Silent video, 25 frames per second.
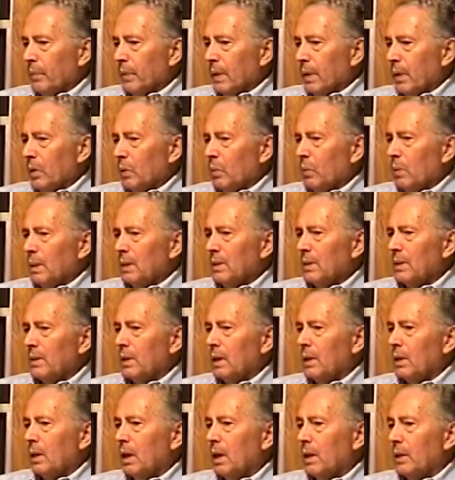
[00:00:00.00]
There wasn't
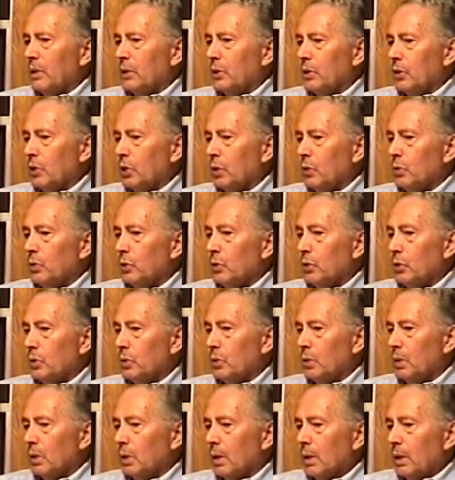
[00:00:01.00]
a lot of
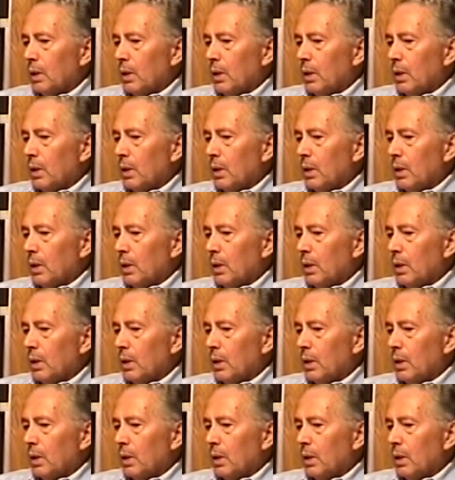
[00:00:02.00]
social